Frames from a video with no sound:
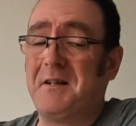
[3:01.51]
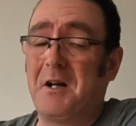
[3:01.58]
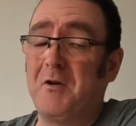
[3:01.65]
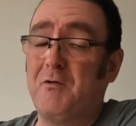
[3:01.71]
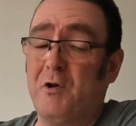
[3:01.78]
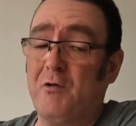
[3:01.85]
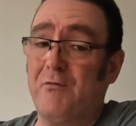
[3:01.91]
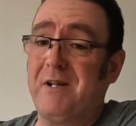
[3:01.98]
no
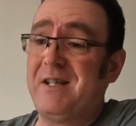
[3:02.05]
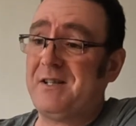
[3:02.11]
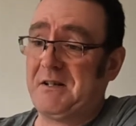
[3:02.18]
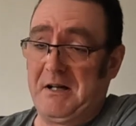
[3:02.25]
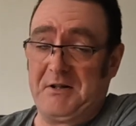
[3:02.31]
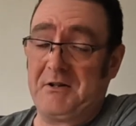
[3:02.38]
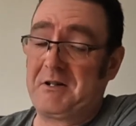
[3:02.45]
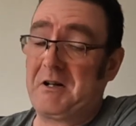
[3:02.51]
real
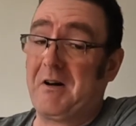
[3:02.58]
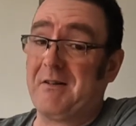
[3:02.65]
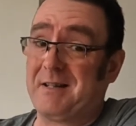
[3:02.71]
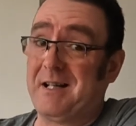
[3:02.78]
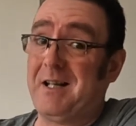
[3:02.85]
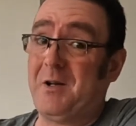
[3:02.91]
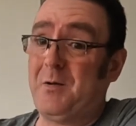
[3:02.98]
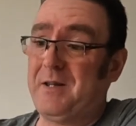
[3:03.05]
research, I can't
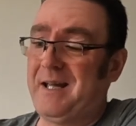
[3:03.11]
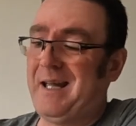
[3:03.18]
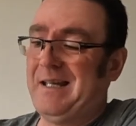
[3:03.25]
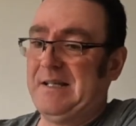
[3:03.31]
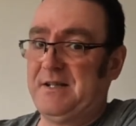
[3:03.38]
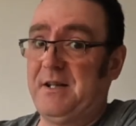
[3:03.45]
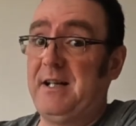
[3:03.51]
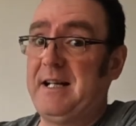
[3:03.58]
tell you who that
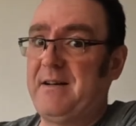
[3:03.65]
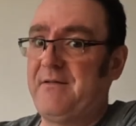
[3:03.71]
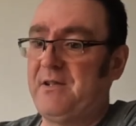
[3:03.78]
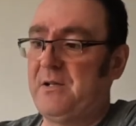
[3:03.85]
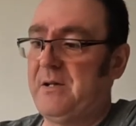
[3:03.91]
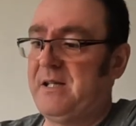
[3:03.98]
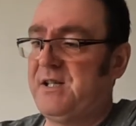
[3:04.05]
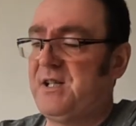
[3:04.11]
is, so you're going to have to
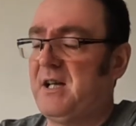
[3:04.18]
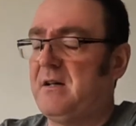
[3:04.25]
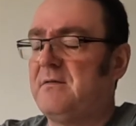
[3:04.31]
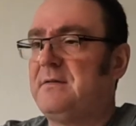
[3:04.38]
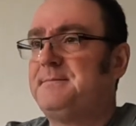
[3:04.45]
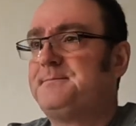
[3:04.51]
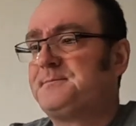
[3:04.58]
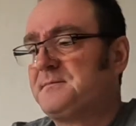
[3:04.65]
do it
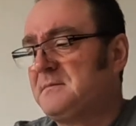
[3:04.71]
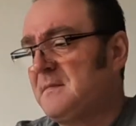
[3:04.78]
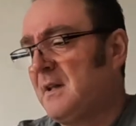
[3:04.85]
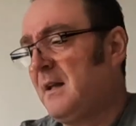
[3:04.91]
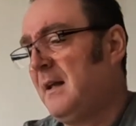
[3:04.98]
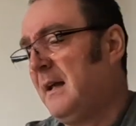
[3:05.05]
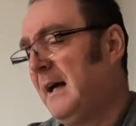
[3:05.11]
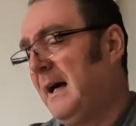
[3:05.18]
yourself,
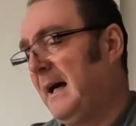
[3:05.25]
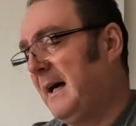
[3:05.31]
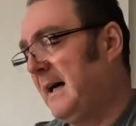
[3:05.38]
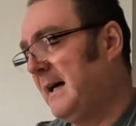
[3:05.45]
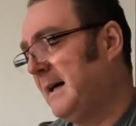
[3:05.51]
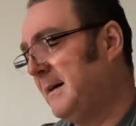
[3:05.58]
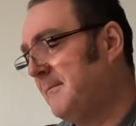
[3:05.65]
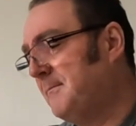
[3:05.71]

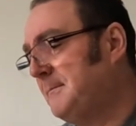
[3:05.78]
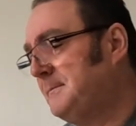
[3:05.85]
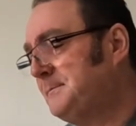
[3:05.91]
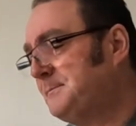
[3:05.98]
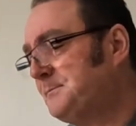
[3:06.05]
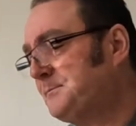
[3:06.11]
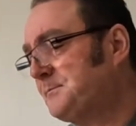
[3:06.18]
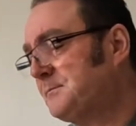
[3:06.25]

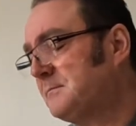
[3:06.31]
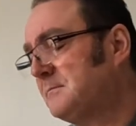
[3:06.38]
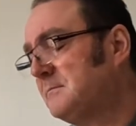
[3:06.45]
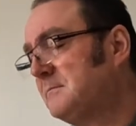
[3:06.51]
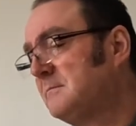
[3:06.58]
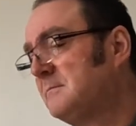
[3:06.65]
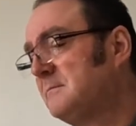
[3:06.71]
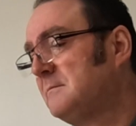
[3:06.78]

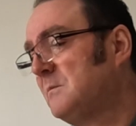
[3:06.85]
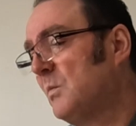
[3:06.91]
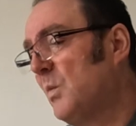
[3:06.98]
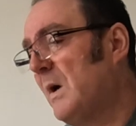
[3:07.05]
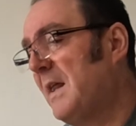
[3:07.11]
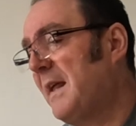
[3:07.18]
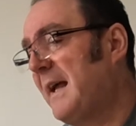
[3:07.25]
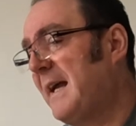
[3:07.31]

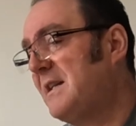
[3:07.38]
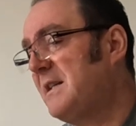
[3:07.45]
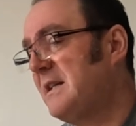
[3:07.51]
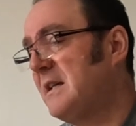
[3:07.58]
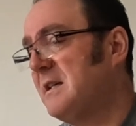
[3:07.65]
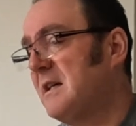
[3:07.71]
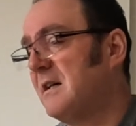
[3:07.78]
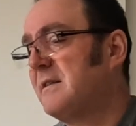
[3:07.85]
where they actually
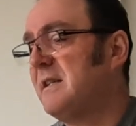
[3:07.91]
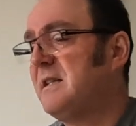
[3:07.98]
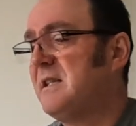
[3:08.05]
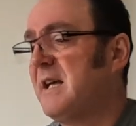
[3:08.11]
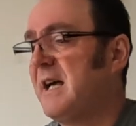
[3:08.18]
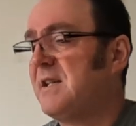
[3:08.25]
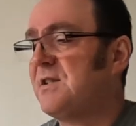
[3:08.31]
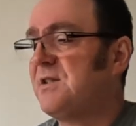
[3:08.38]
conducted
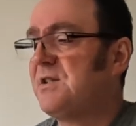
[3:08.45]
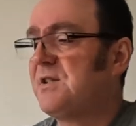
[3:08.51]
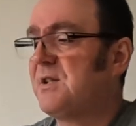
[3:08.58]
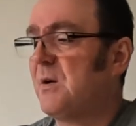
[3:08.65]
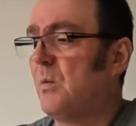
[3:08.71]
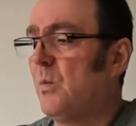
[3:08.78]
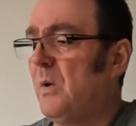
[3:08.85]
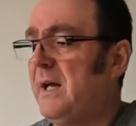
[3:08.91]

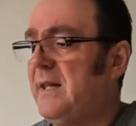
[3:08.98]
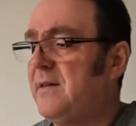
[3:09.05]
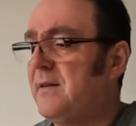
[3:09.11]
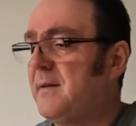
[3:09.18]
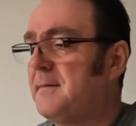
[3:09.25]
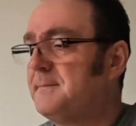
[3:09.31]
tests with